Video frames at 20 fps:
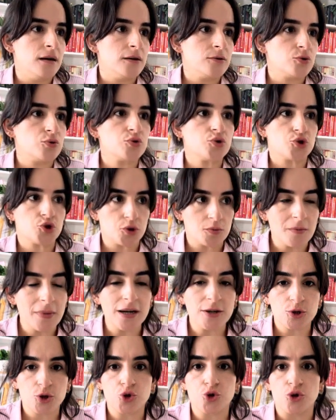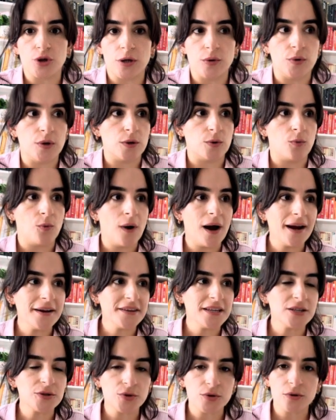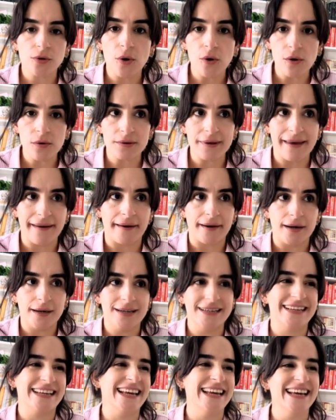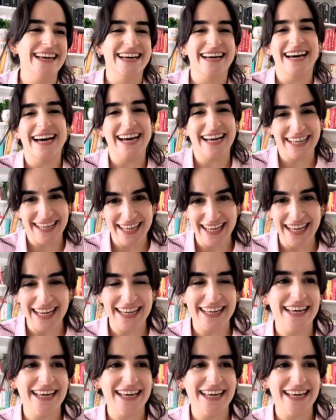To chuma chiwar, why did you go there? Okay?